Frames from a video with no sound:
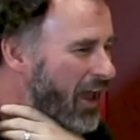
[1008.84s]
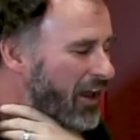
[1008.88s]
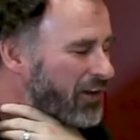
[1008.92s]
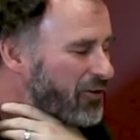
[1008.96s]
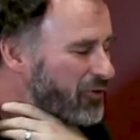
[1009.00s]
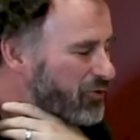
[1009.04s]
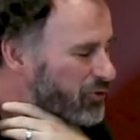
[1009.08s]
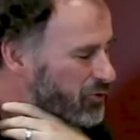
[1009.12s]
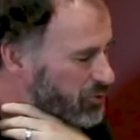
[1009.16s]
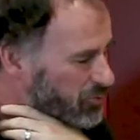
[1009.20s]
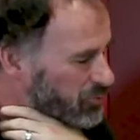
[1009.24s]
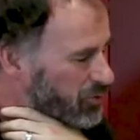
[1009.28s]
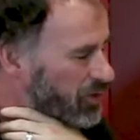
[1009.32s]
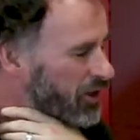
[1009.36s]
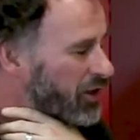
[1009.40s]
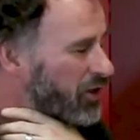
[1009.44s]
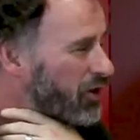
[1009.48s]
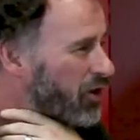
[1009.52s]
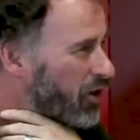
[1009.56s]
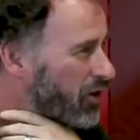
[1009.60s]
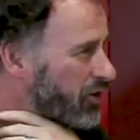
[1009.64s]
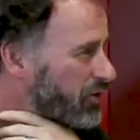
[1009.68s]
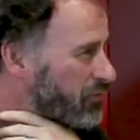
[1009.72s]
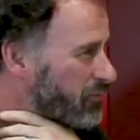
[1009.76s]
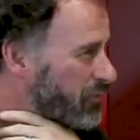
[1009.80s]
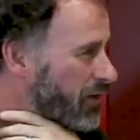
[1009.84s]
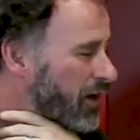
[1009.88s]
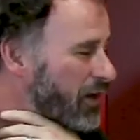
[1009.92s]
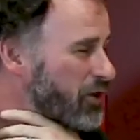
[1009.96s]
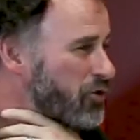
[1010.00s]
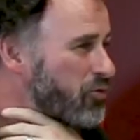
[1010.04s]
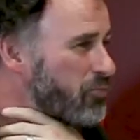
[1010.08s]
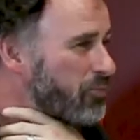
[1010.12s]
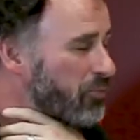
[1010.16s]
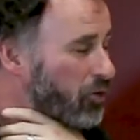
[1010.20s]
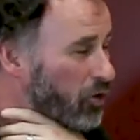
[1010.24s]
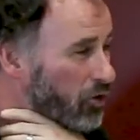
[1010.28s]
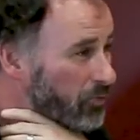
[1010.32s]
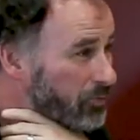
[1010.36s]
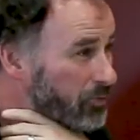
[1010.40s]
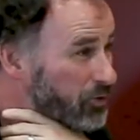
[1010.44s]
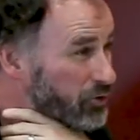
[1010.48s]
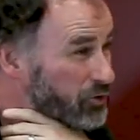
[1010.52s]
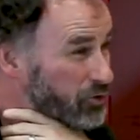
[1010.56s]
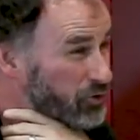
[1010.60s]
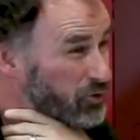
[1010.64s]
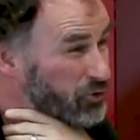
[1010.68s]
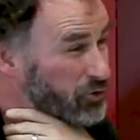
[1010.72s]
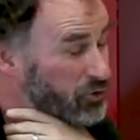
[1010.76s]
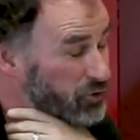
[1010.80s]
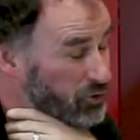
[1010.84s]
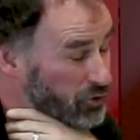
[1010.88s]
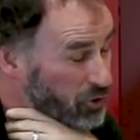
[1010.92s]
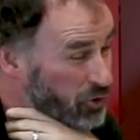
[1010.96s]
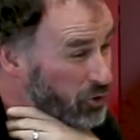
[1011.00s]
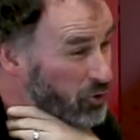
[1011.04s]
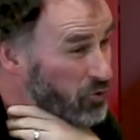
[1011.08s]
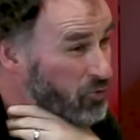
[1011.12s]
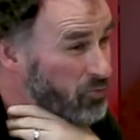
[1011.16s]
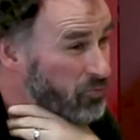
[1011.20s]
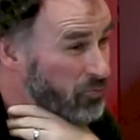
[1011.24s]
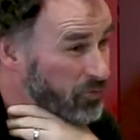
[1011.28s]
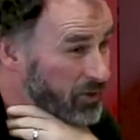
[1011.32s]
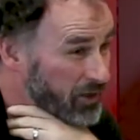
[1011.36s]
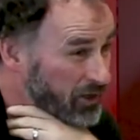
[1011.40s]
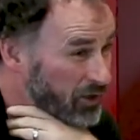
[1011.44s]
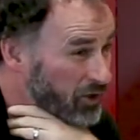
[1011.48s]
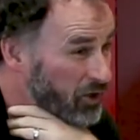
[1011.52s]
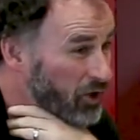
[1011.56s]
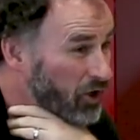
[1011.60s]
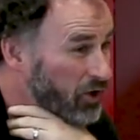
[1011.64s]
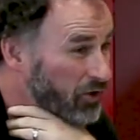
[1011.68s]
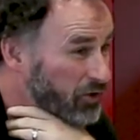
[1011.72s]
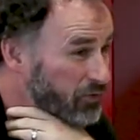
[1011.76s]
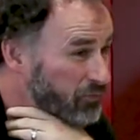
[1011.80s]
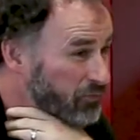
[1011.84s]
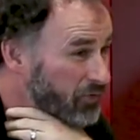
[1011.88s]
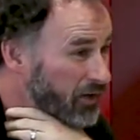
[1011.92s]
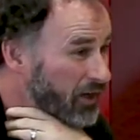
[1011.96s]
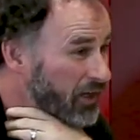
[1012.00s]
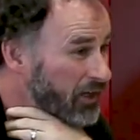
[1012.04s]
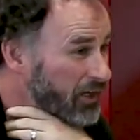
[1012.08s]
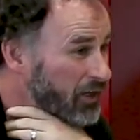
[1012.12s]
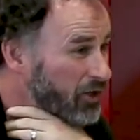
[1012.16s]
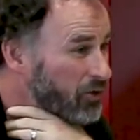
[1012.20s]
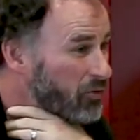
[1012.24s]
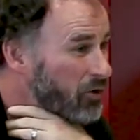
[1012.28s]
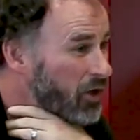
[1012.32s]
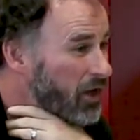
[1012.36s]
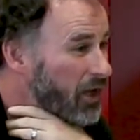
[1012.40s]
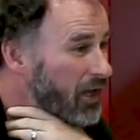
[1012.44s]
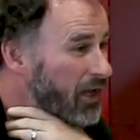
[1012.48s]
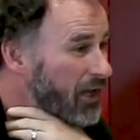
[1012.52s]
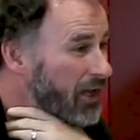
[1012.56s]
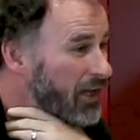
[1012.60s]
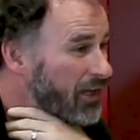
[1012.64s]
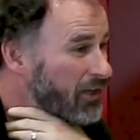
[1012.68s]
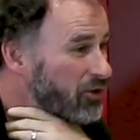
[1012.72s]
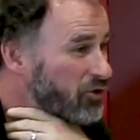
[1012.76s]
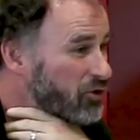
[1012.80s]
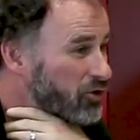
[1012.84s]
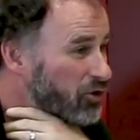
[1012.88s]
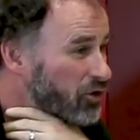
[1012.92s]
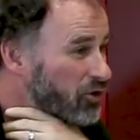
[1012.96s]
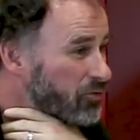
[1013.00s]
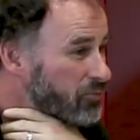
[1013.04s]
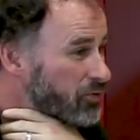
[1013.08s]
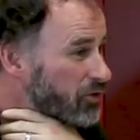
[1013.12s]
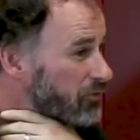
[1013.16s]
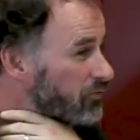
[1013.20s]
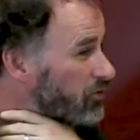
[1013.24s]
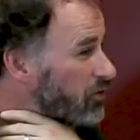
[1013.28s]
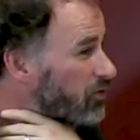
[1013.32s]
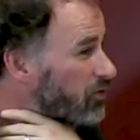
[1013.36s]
Editors bring a lot of value. Publishers do bring a lot of value in terms of